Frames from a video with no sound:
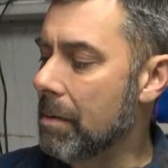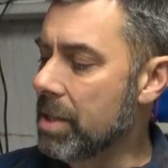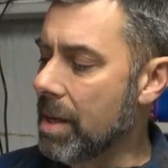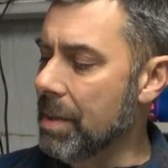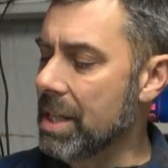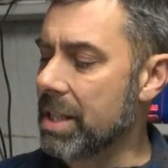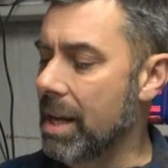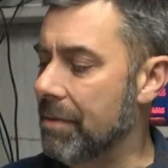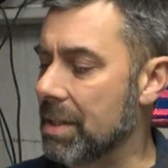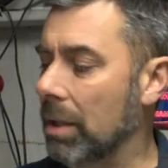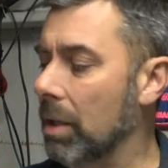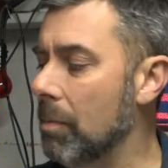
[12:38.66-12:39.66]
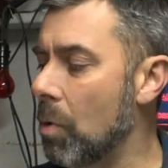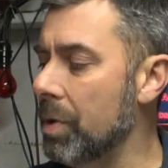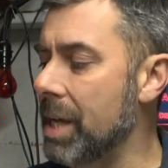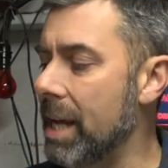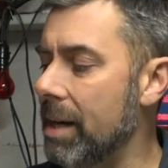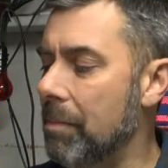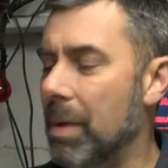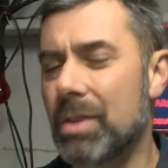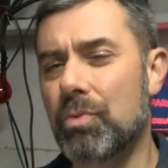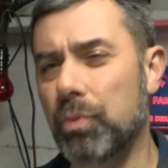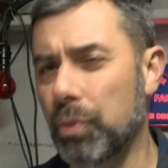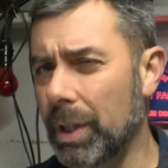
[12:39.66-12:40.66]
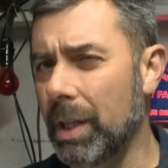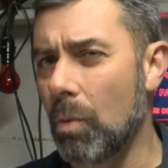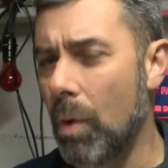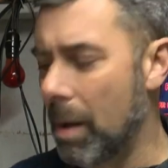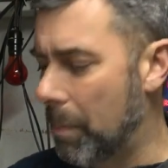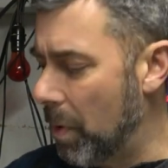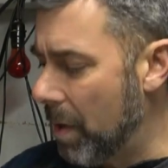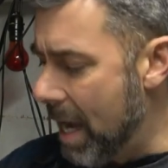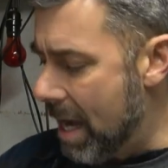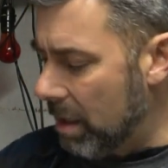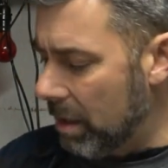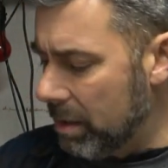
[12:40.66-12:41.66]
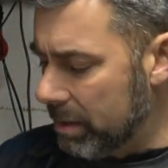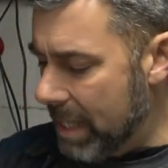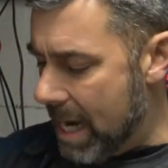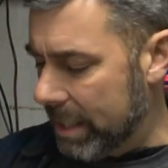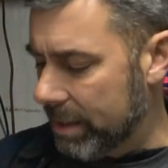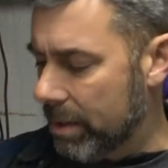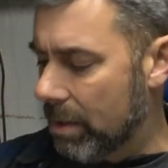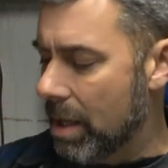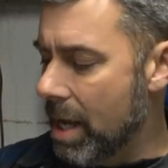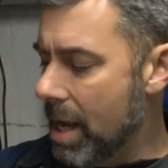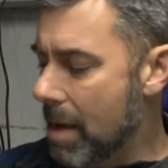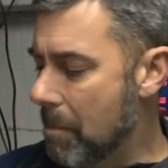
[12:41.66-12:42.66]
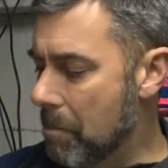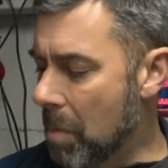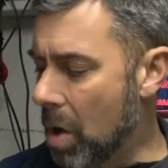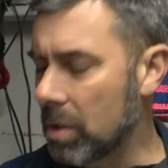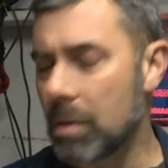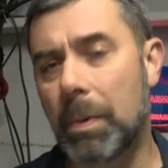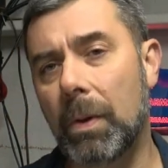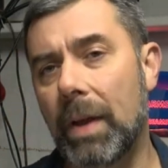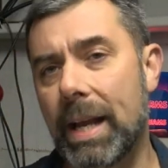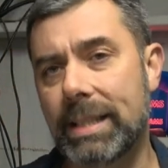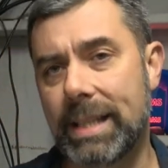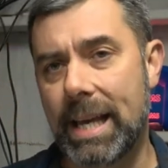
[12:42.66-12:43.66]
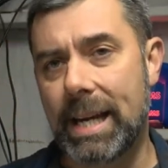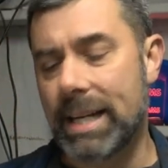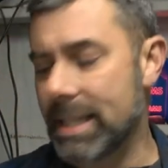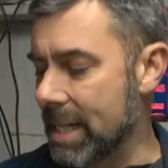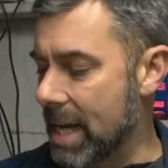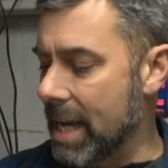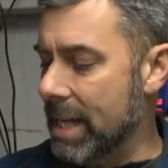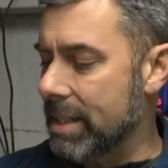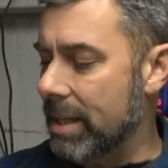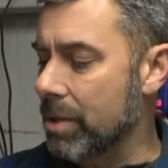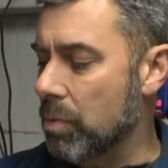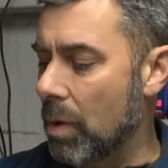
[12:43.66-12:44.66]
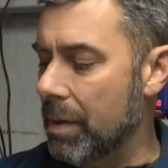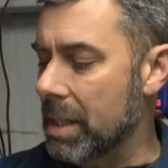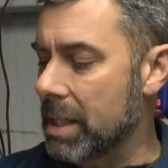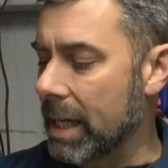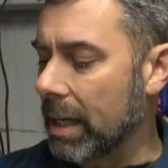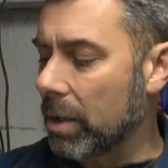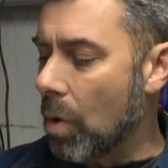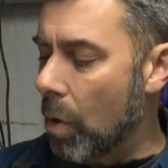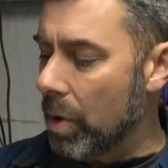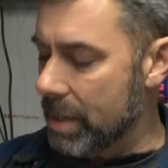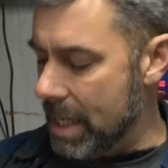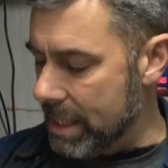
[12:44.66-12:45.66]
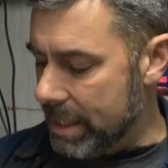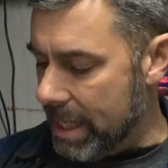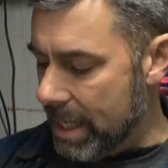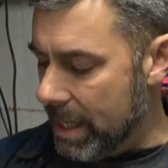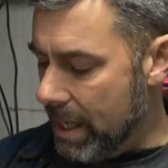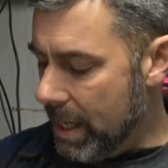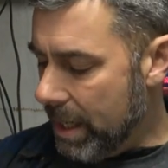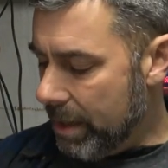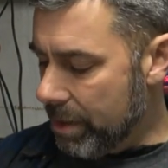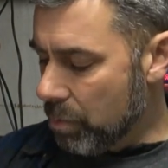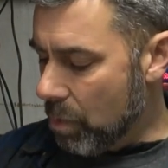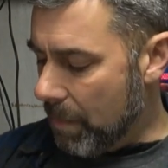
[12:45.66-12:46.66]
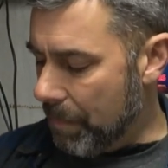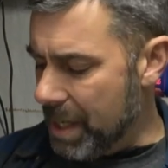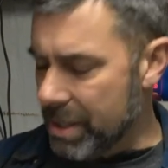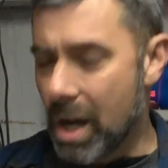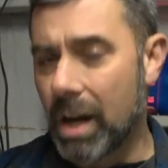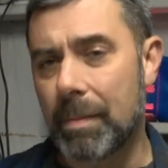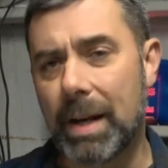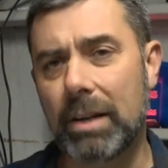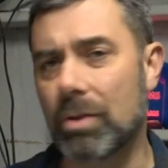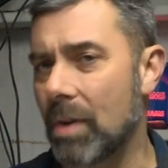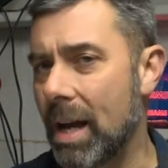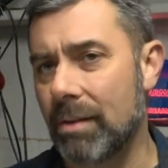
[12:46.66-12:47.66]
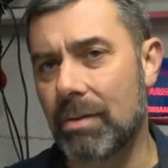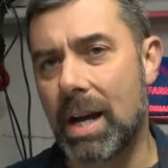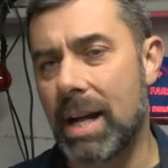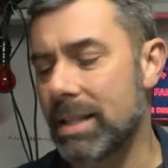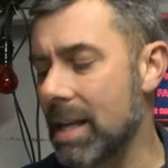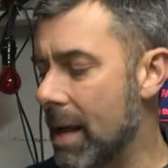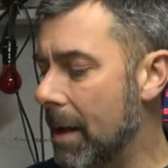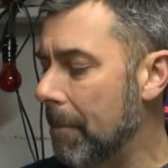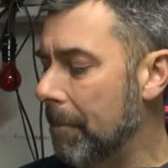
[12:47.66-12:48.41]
Some of this stuff is a little more dated, but it's really well put out, a little tactical. Multiple antenna designs. There's one that's like a coiled antenna. Here's one. They talk about ground rods.